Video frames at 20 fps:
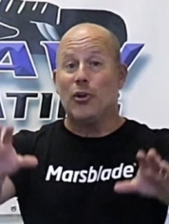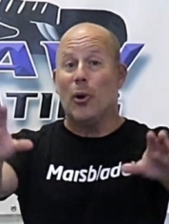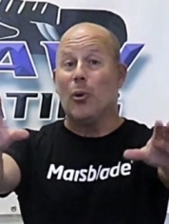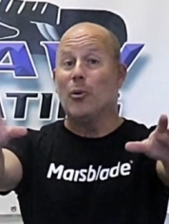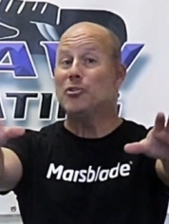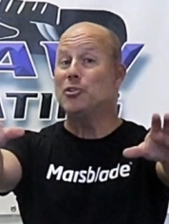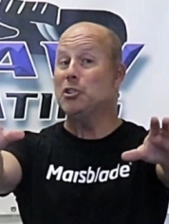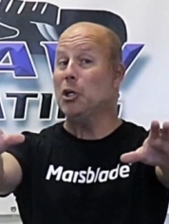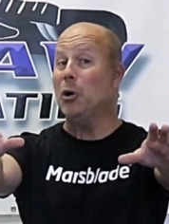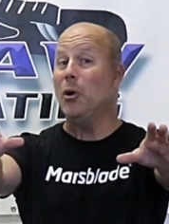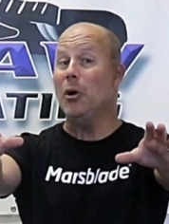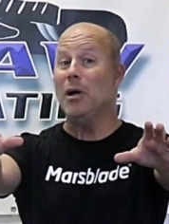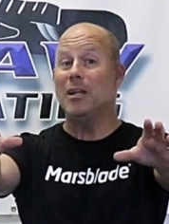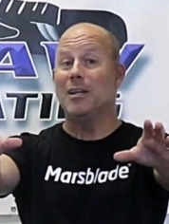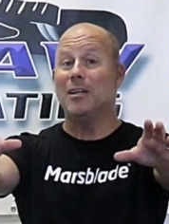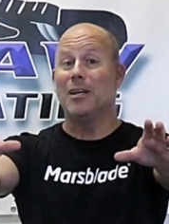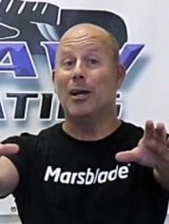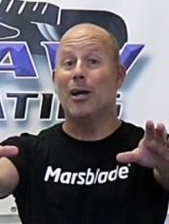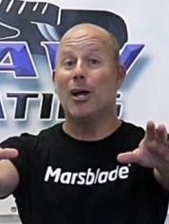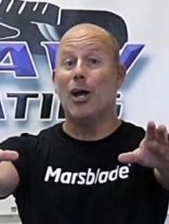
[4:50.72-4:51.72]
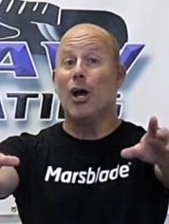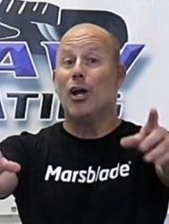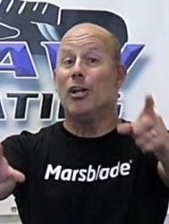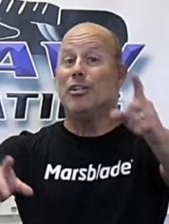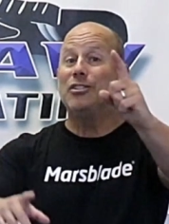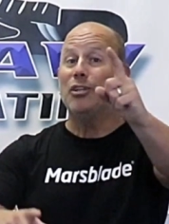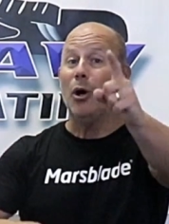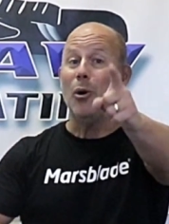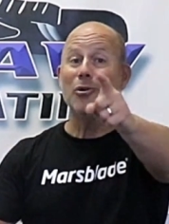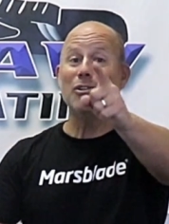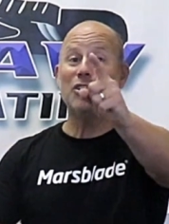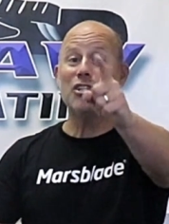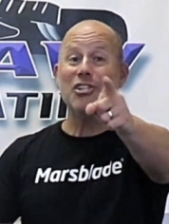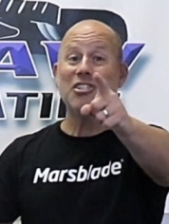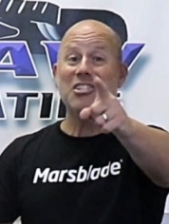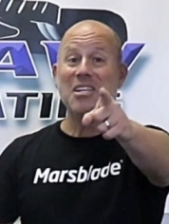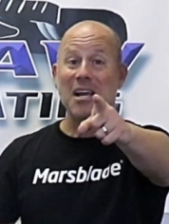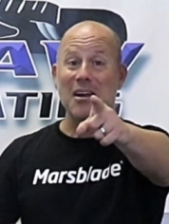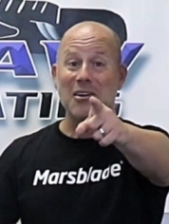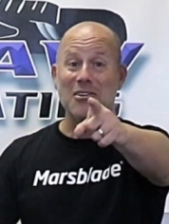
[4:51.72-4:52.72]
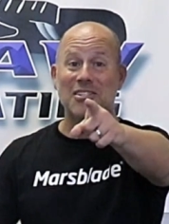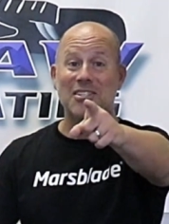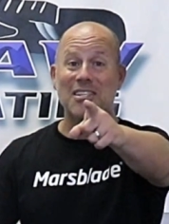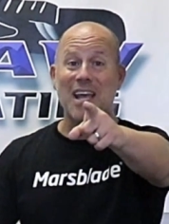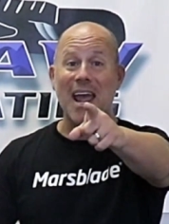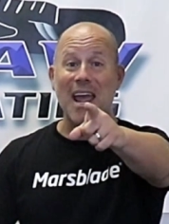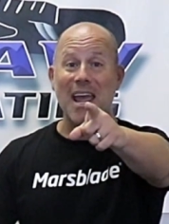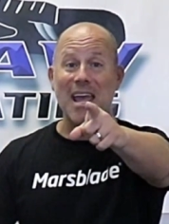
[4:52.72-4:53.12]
Don't do it. Don't you dare say